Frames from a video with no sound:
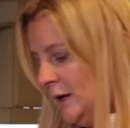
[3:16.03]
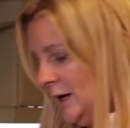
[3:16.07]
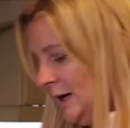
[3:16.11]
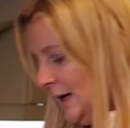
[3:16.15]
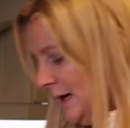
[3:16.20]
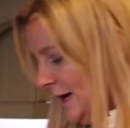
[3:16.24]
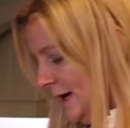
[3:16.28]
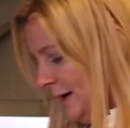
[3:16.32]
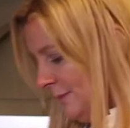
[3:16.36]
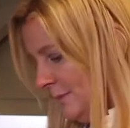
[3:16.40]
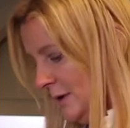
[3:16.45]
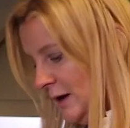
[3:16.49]

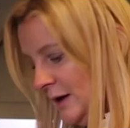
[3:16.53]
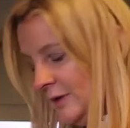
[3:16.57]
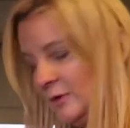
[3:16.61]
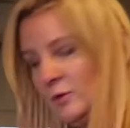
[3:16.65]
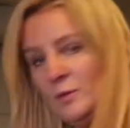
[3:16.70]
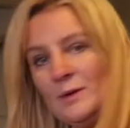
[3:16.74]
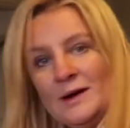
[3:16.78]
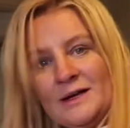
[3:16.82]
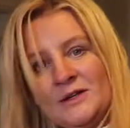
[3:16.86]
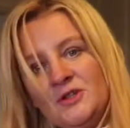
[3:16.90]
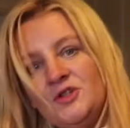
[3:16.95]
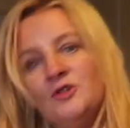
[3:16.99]

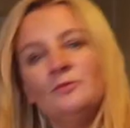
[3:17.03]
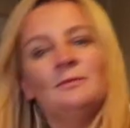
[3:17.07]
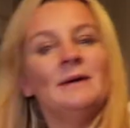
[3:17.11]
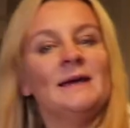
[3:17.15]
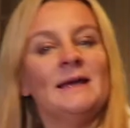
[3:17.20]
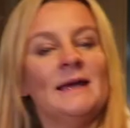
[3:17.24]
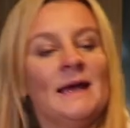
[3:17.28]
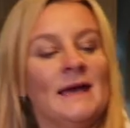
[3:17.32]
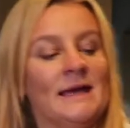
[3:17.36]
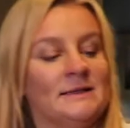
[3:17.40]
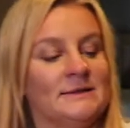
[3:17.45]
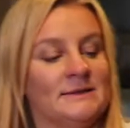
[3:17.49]
Otherwise you
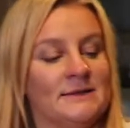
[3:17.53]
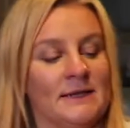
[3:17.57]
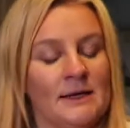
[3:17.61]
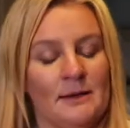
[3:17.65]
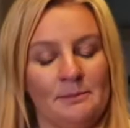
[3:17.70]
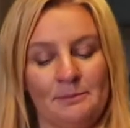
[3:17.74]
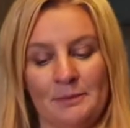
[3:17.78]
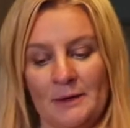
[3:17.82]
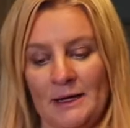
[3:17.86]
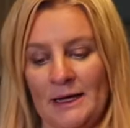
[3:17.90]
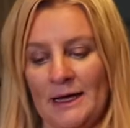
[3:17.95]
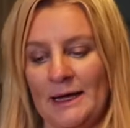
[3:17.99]
might end
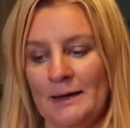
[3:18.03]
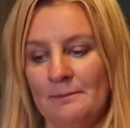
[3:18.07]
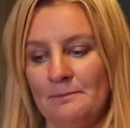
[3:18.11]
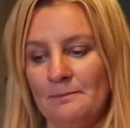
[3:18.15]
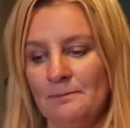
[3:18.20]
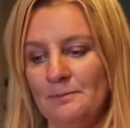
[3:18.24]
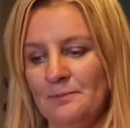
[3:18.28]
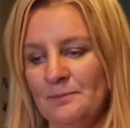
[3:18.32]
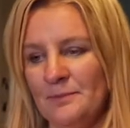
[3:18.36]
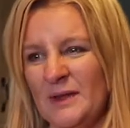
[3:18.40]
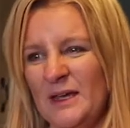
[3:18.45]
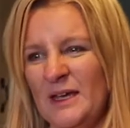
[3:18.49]
up,
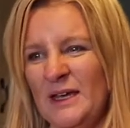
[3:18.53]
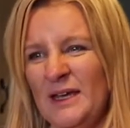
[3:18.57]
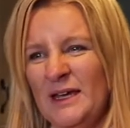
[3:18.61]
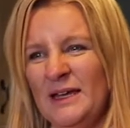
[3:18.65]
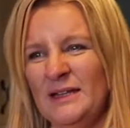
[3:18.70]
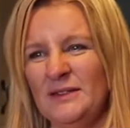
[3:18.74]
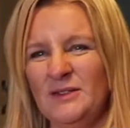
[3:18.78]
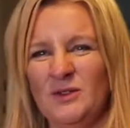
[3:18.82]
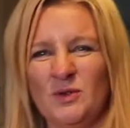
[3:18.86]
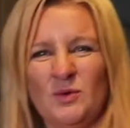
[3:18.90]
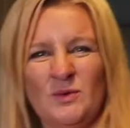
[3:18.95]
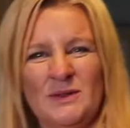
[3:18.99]

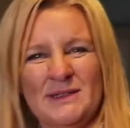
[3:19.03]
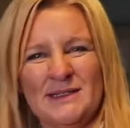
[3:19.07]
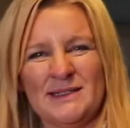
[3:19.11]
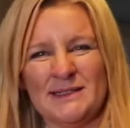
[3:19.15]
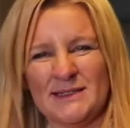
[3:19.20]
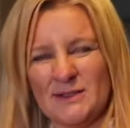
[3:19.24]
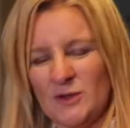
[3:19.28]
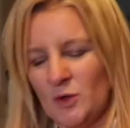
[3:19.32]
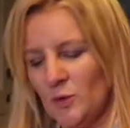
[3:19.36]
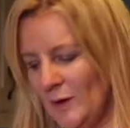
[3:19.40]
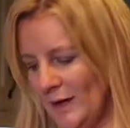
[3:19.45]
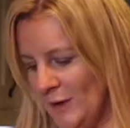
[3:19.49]
it
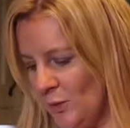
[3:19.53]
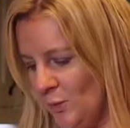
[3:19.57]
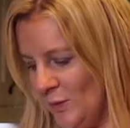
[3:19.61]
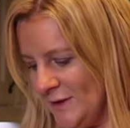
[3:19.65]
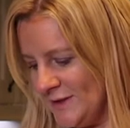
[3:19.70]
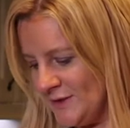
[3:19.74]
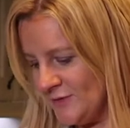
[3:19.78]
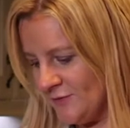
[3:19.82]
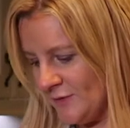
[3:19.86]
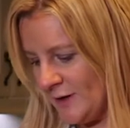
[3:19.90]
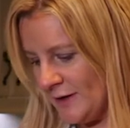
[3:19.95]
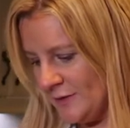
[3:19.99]
doesn't quite
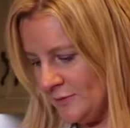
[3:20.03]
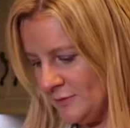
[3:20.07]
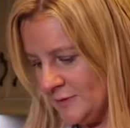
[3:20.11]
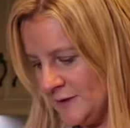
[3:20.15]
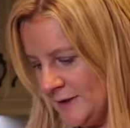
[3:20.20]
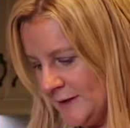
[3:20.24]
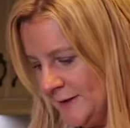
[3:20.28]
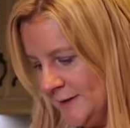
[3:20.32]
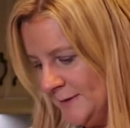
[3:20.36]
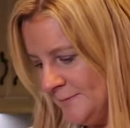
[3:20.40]
whiz around.